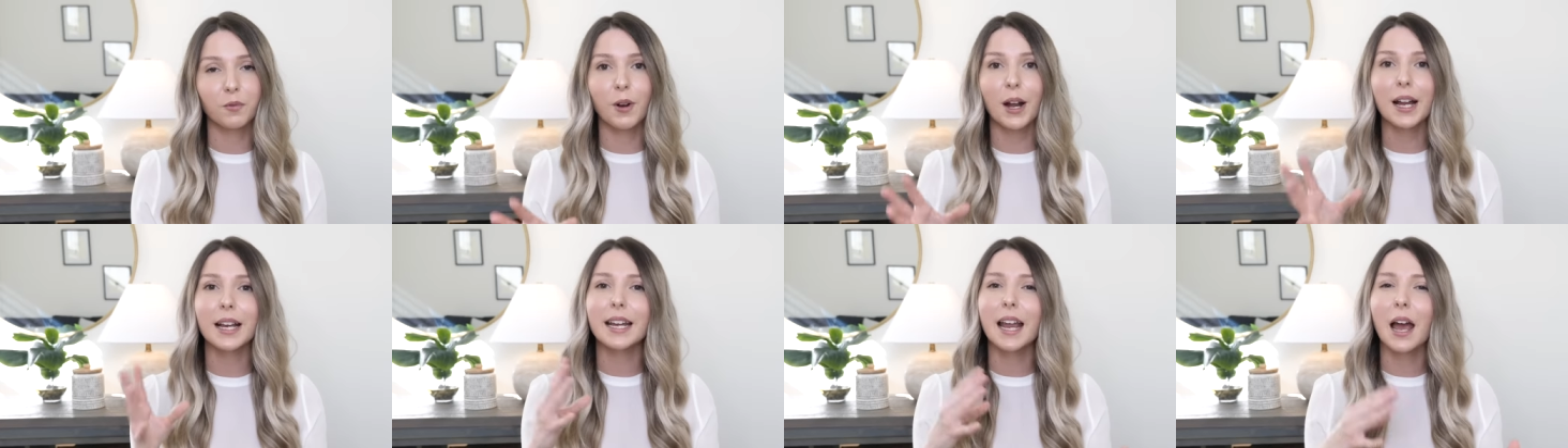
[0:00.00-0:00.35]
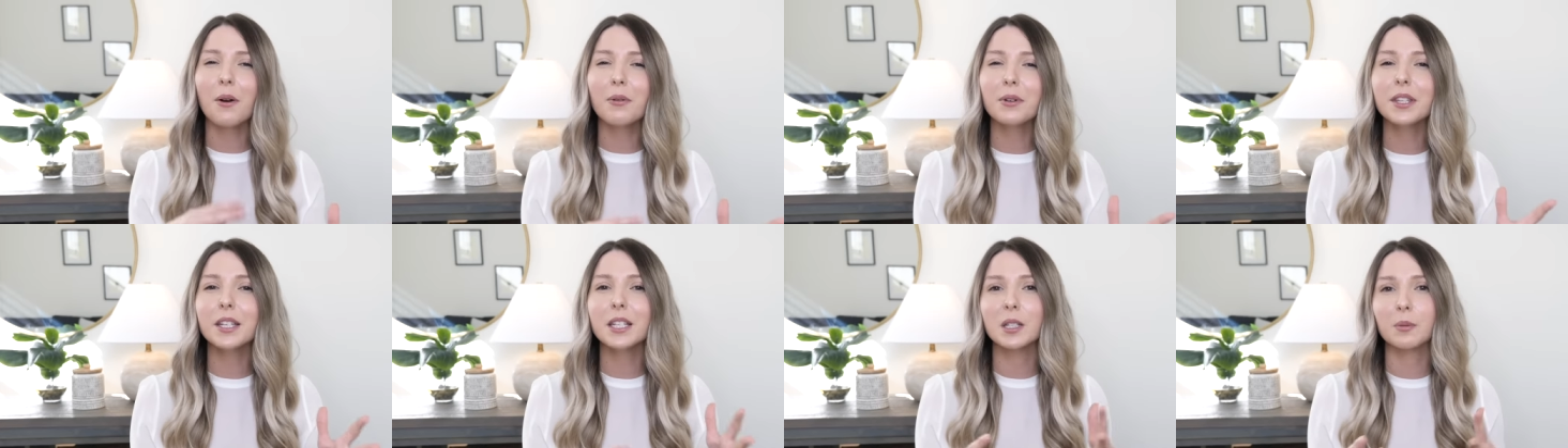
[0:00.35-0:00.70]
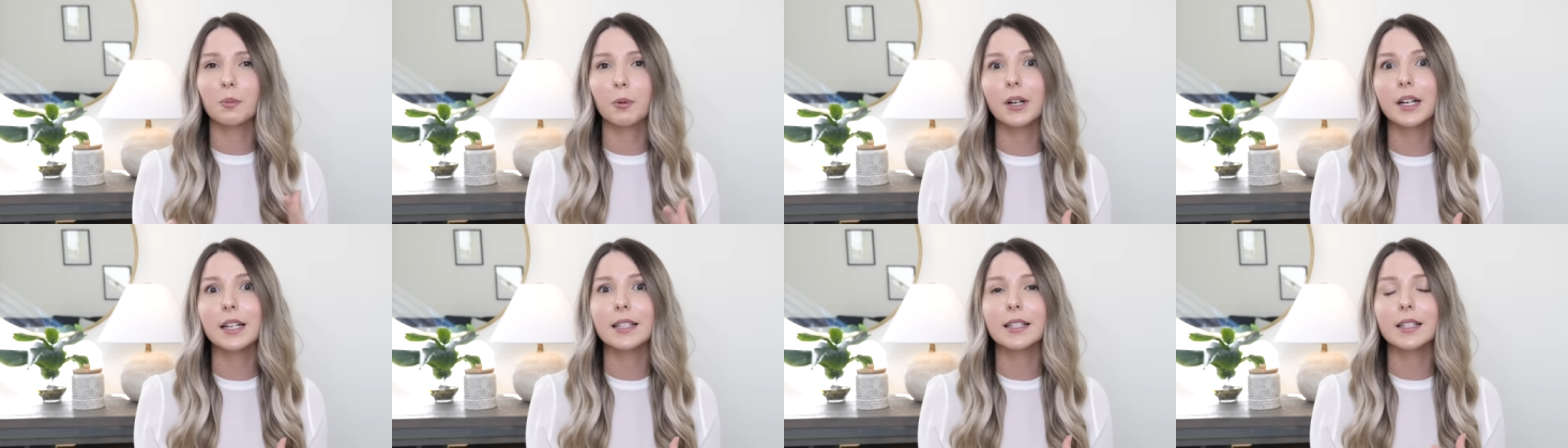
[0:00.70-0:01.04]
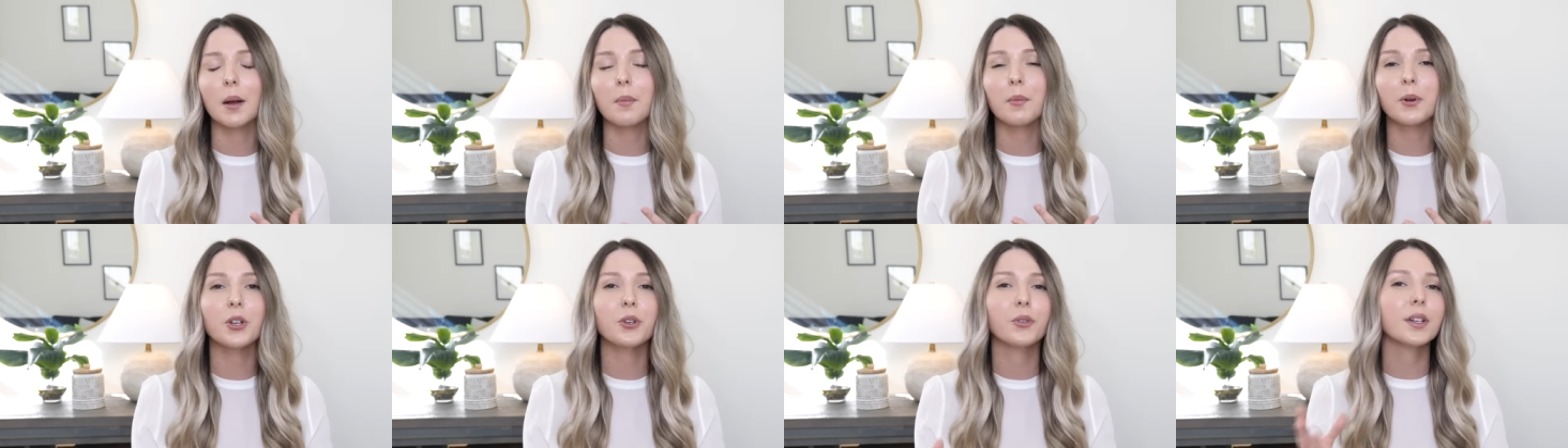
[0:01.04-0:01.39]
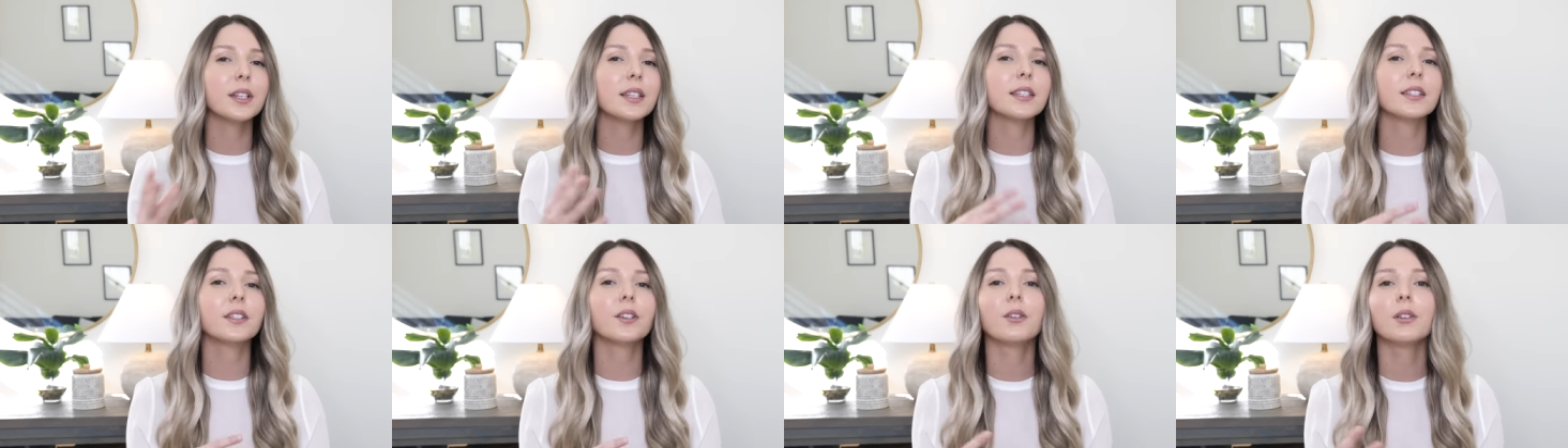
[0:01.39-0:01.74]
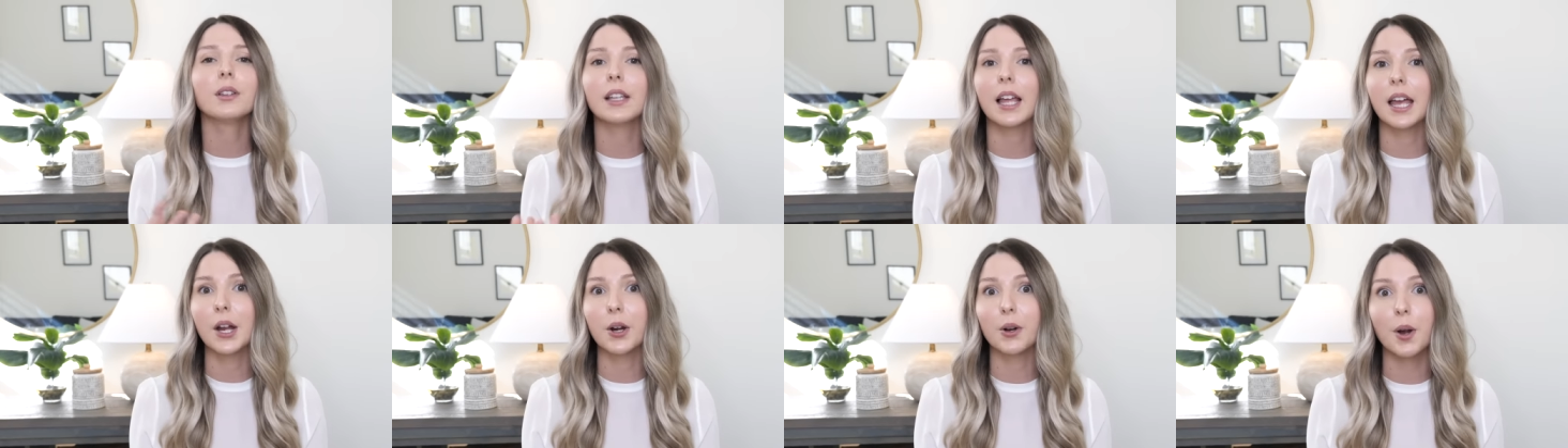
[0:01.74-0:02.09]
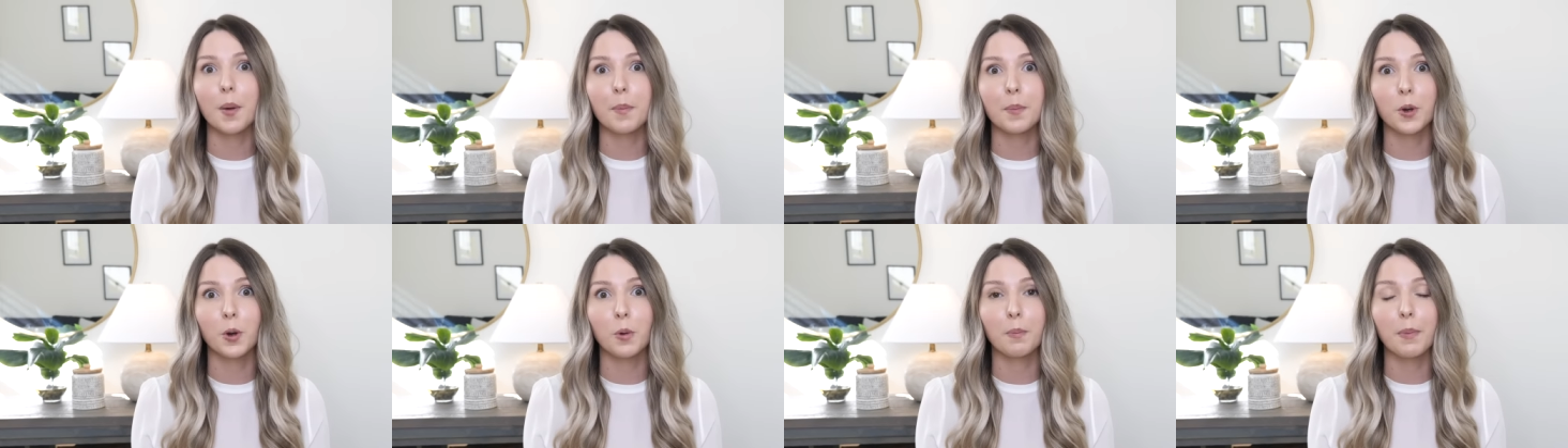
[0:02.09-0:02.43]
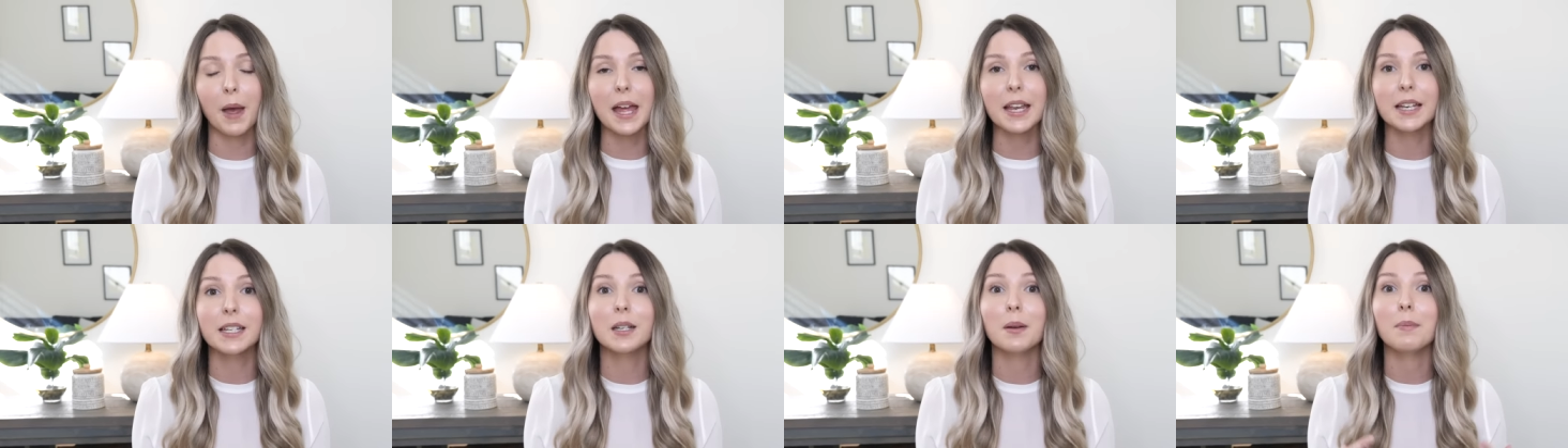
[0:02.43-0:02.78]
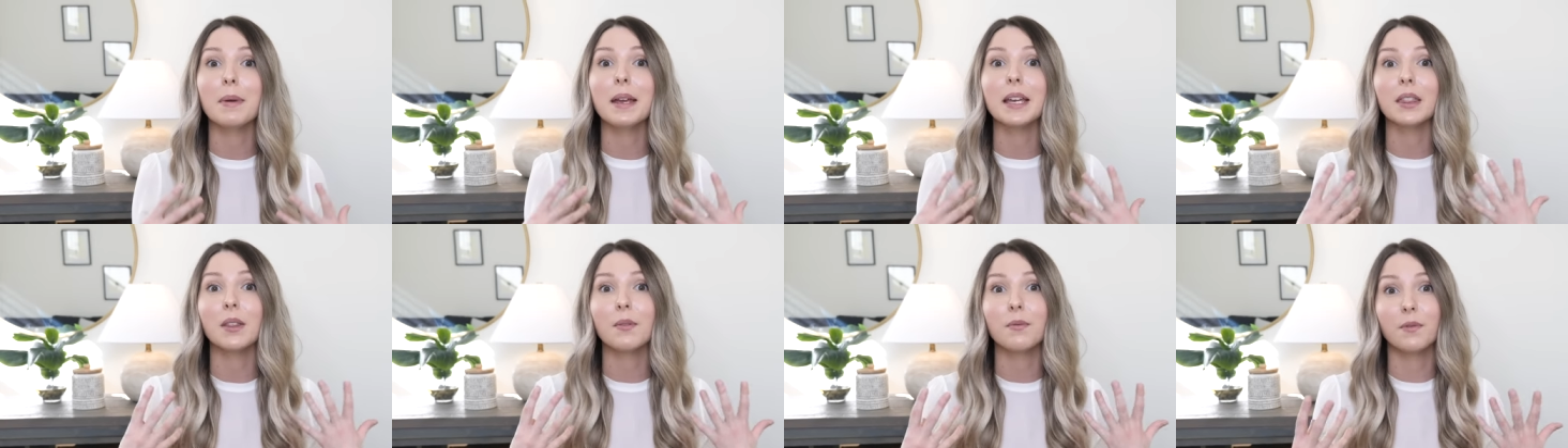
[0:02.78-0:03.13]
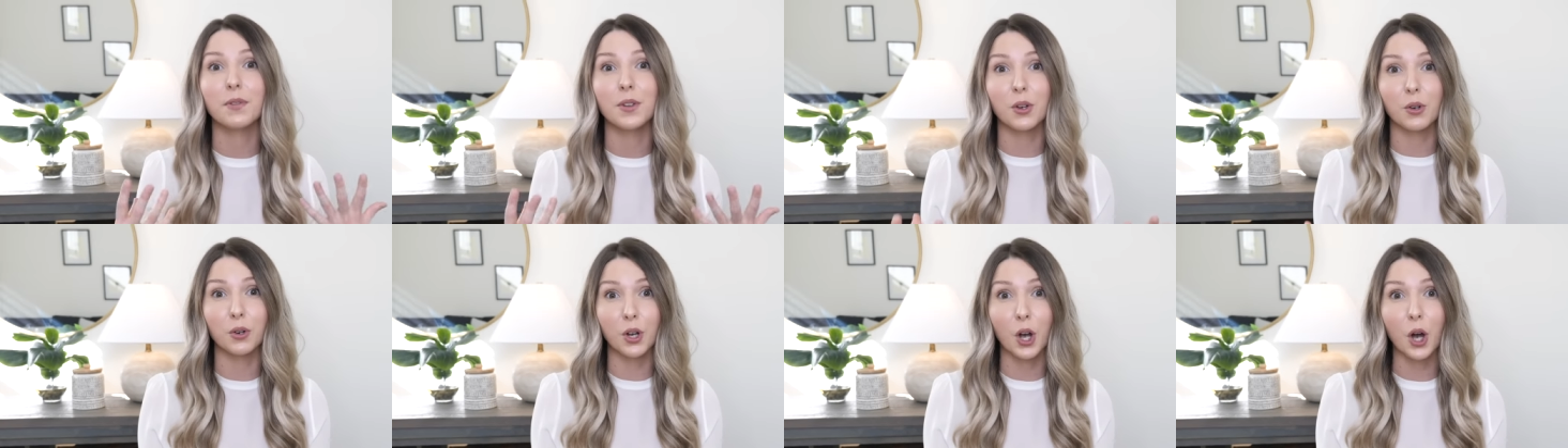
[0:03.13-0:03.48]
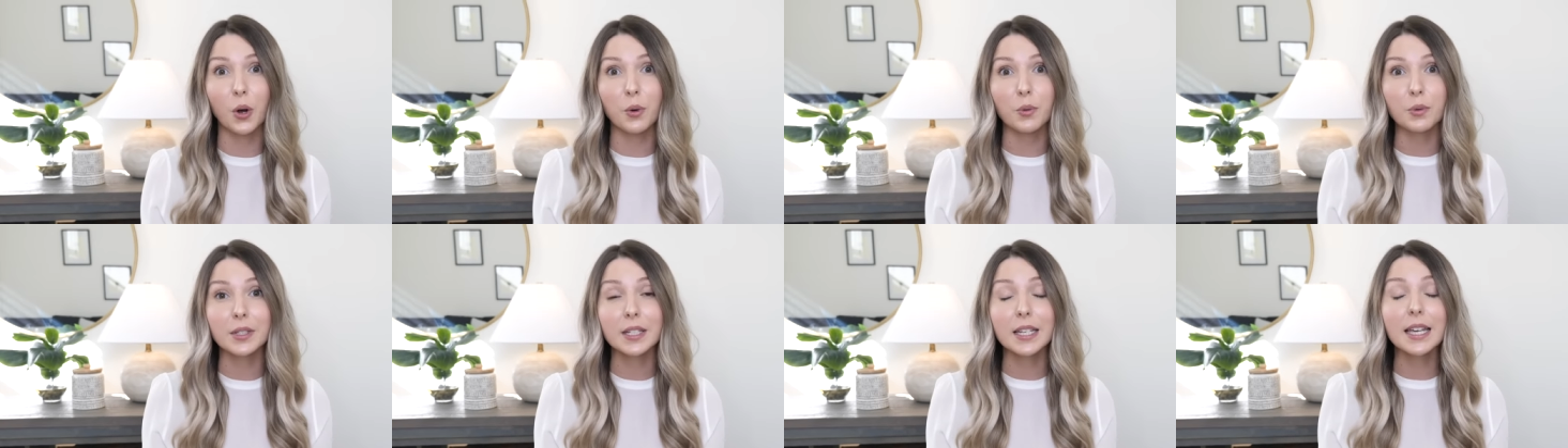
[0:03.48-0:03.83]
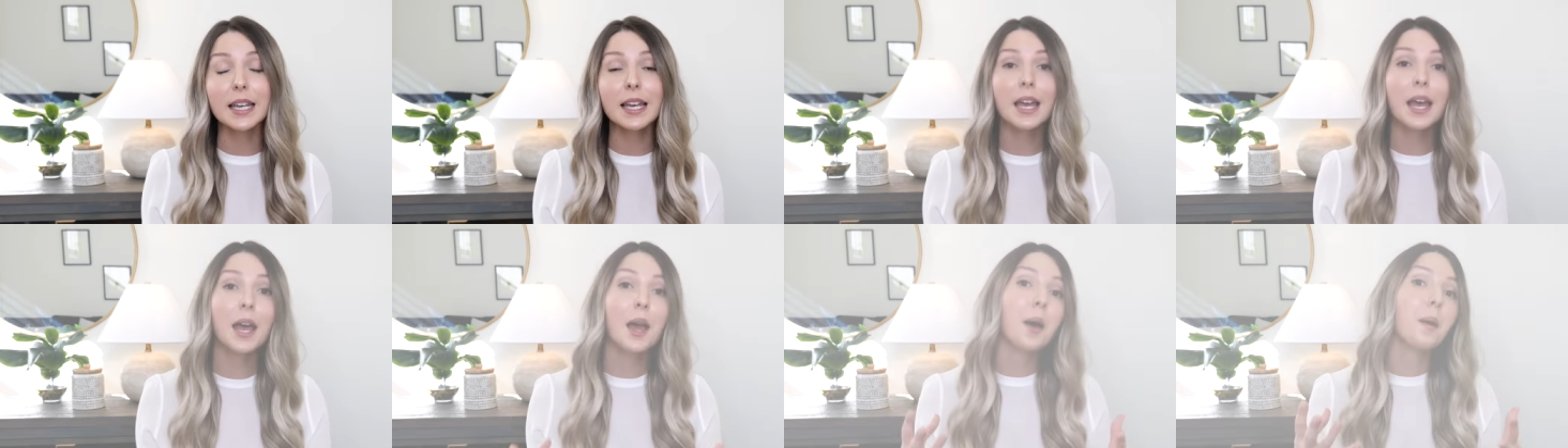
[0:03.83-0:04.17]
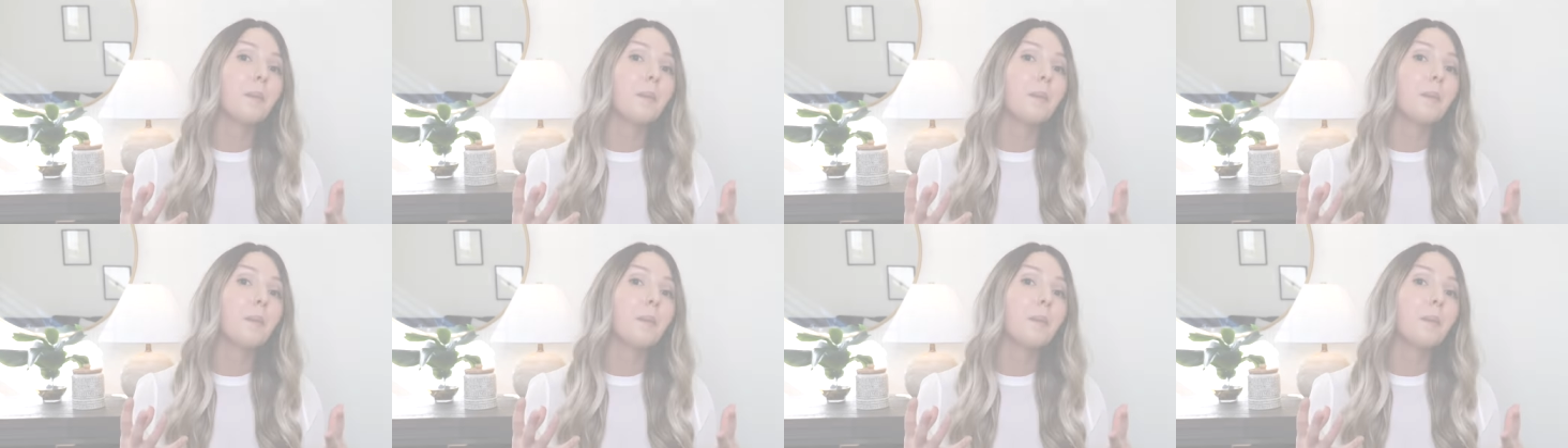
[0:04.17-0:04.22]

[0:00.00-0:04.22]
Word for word: Right now in the spring and summer, you can still layer up your bed to make them feel cozy,